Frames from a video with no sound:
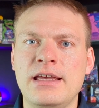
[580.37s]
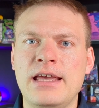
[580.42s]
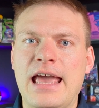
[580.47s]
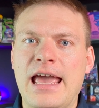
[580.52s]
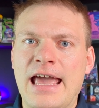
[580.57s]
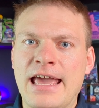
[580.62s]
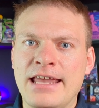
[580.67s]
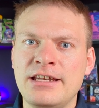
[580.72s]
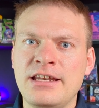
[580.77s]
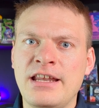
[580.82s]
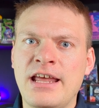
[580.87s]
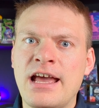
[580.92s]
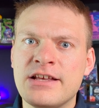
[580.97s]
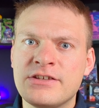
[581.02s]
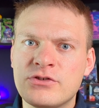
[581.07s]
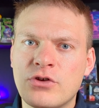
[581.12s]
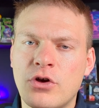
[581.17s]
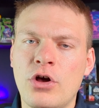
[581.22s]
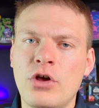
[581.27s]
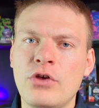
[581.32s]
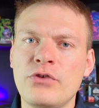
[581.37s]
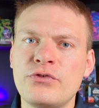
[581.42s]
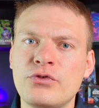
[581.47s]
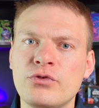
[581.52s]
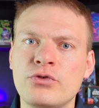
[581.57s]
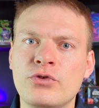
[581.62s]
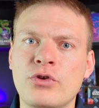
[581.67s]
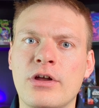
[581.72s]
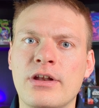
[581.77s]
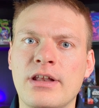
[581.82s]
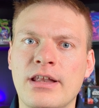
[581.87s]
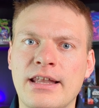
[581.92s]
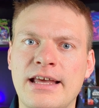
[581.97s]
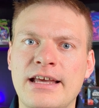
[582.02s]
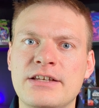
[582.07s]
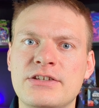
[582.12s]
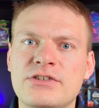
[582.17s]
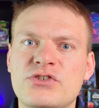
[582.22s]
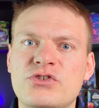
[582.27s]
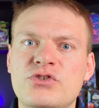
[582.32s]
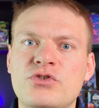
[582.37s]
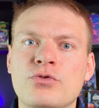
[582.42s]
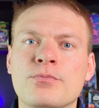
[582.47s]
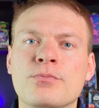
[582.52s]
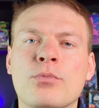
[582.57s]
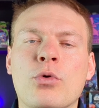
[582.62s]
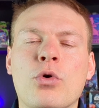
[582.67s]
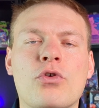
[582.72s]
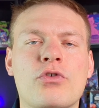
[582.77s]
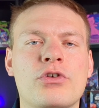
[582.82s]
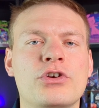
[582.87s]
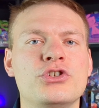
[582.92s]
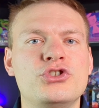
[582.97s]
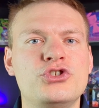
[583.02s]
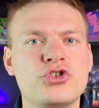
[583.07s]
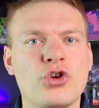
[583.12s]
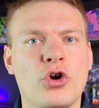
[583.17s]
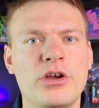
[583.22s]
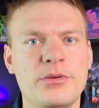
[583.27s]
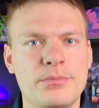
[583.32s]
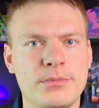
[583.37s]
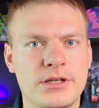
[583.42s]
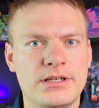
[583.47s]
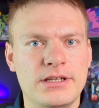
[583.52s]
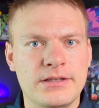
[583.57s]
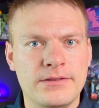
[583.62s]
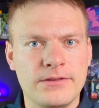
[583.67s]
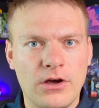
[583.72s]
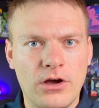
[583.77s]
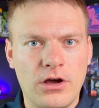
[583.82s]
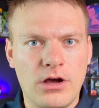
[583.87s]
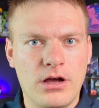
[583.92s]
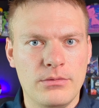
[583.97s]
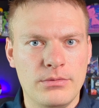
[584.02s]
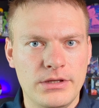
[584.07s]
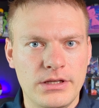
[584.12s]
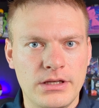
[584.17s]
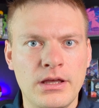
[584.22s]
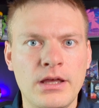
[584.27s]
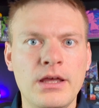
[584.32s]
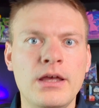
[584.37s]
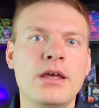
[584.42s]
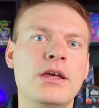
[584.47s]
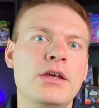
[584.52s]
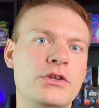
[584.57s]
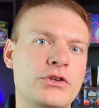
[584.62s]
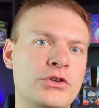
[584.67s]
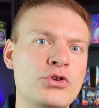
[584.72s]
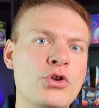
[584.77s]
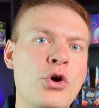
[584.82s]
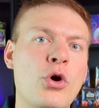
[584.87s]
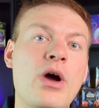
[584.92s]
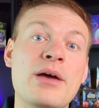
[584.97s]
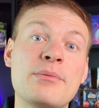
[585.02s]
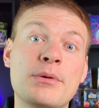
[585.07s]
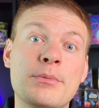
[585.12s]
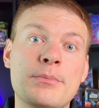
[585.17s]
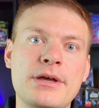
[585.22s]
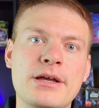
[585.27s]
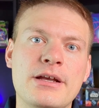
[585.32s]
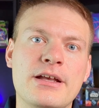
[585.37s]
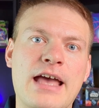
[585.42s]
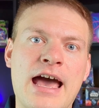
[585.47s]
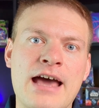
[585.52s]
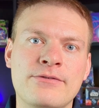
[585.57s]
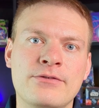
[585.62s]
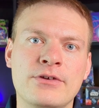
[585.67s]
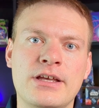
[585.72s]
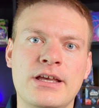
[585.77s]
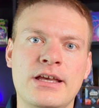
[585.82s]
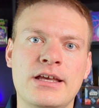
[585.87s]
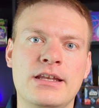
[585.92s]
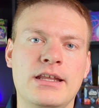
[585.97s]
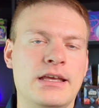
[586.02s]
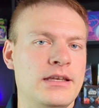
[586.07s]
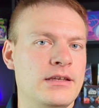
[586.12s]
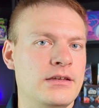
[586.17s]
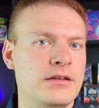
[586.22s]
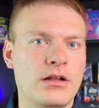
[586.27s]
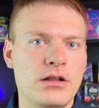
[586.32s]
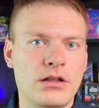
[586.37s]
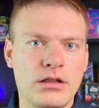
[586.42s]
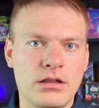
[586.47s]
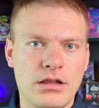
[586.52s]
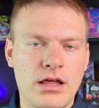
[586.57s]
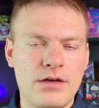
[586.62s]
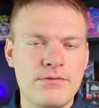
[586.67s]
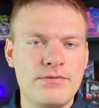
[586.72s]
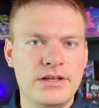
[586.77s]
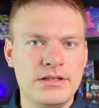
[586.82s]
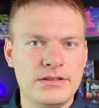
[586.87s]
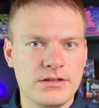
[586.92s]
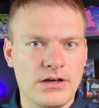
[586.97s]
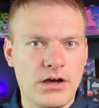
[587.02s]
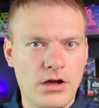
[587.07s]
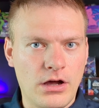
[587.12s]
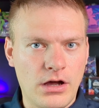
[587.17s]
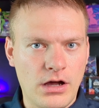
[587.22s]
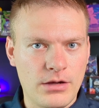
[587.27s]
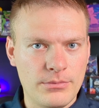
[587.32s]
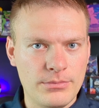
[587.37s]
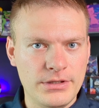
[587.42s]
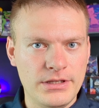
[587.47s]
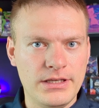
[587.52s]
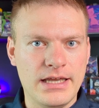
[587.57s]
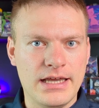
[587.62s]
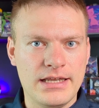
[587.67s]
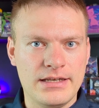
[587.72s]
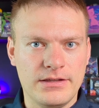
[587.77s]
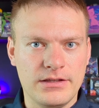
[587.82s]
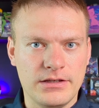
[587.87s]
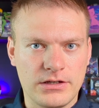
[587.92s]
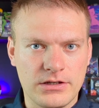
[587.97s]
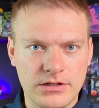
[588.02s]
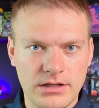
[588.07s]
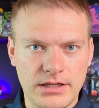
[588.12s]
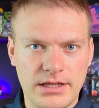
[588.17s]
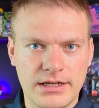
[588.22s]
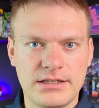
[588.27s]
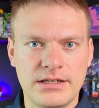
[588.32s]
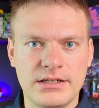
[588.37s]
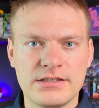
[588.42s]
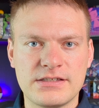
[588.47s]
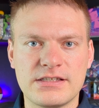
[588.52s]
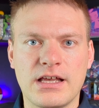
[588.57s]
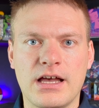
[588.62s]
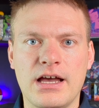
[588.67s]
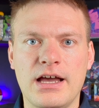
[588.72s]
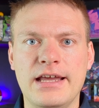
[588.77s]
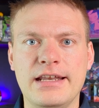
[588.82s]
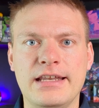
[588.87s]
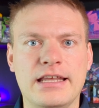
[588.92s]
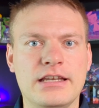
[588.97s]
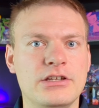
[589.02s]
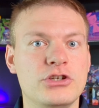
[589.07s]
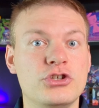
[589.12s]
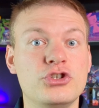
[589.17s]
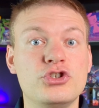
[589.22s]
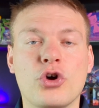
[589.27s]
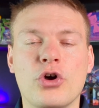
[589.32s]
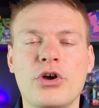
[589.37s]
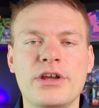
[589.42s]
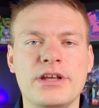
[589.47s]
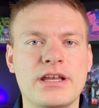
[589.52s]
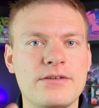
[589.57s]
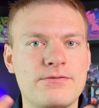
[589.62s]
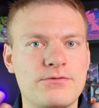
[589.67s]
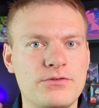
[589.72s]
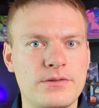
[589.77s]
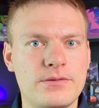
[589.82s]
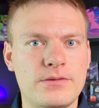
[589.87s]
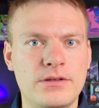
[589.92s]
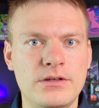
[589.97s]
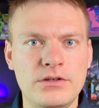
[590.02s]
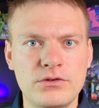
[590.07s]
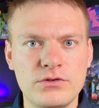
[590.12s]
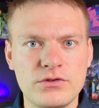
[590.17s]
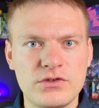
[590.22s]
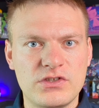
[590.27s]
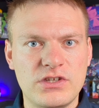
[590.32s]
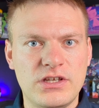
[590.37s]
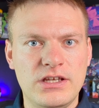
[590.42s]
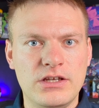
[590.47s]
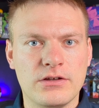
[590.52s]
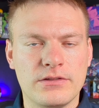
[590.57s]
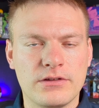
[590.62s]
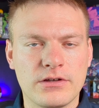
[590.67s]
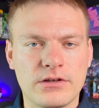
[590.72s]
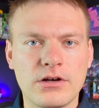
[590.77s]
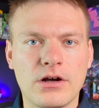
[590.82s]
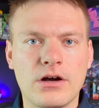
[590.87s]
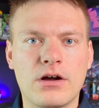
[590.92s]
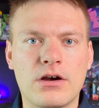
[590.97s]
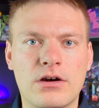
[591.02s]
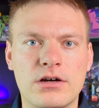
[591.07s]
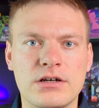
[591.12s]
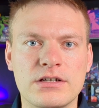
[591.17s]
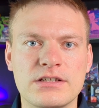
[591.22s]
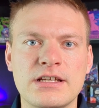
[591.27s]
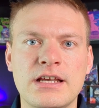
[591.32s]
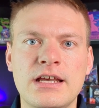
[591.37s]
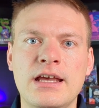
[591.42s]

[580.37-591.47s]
And it has also not led to more enjoyment in the hobby. You know, I'm a big advocate in loving the hobby and the collecting side and enjoying everything you see on the cards.